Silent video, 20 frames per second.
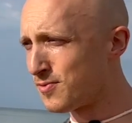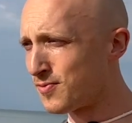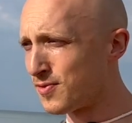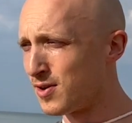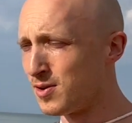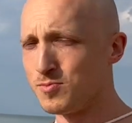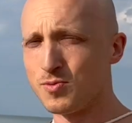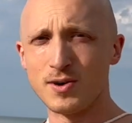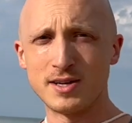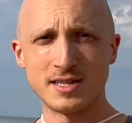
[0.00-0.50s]

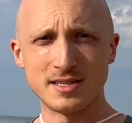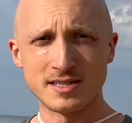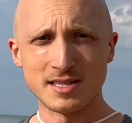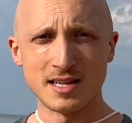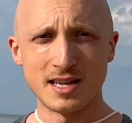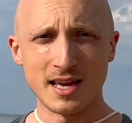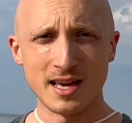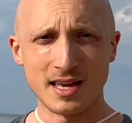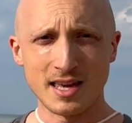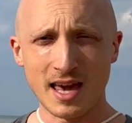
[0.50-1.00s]
from what is
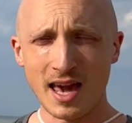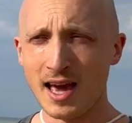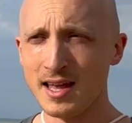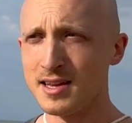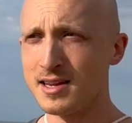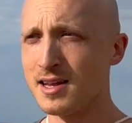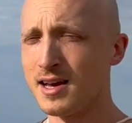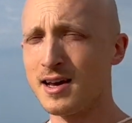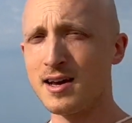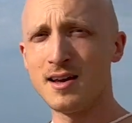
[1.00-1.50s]
today
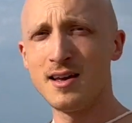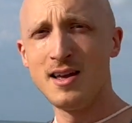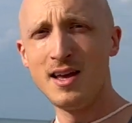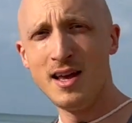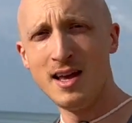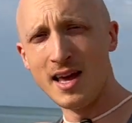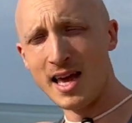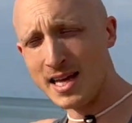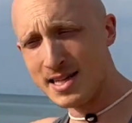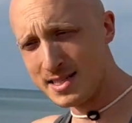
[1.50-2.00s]
Canada
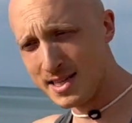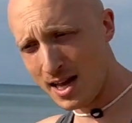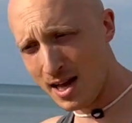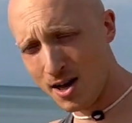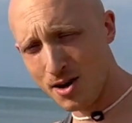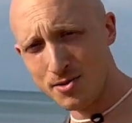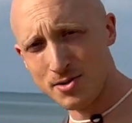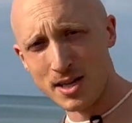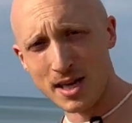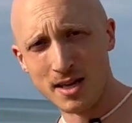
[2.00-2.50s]
and
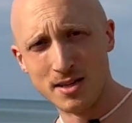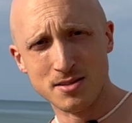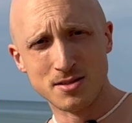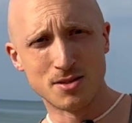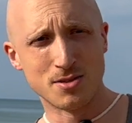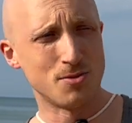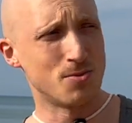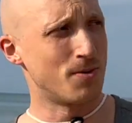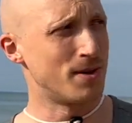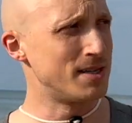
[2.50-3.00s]
down
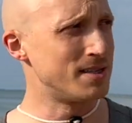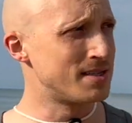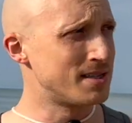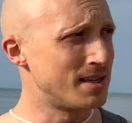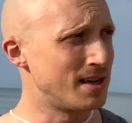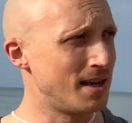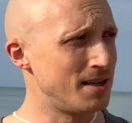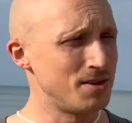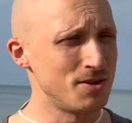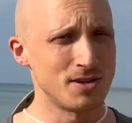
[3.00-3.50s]
into what is
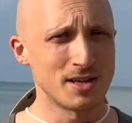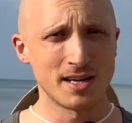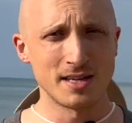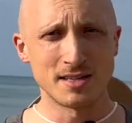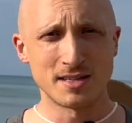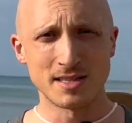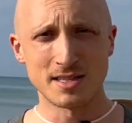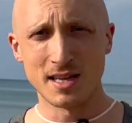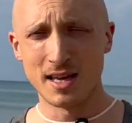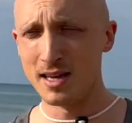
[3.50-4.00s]
today the United
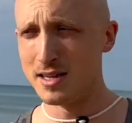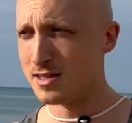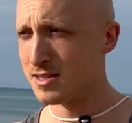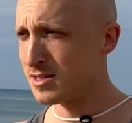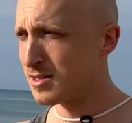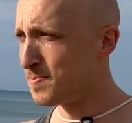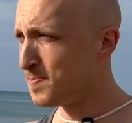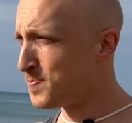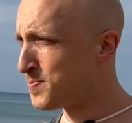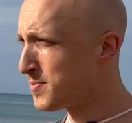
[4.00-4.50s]
States,
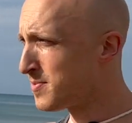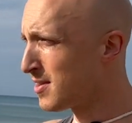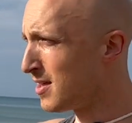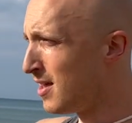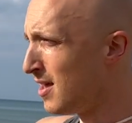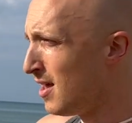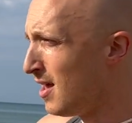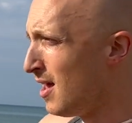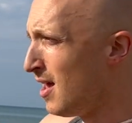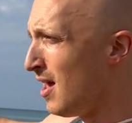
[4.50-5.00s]

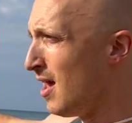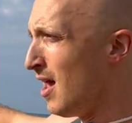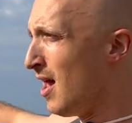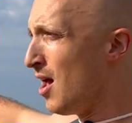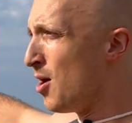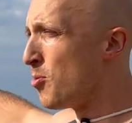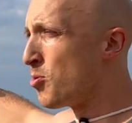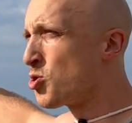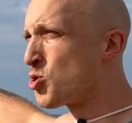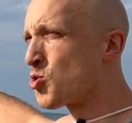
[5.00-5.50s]

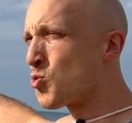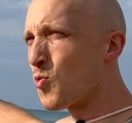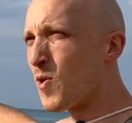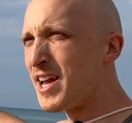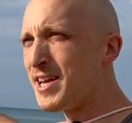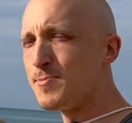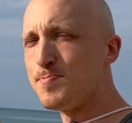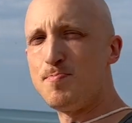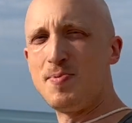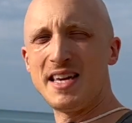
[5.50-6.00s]

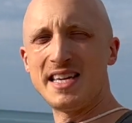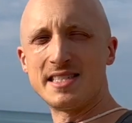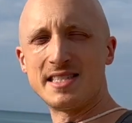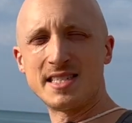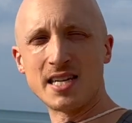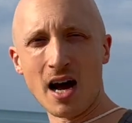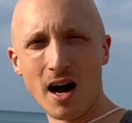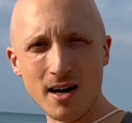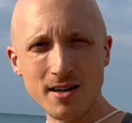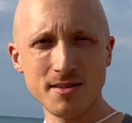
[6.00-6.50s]
great big
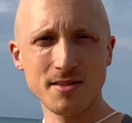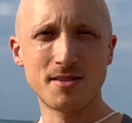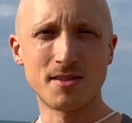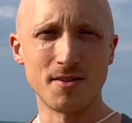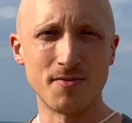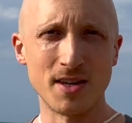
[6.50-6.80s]
tongues of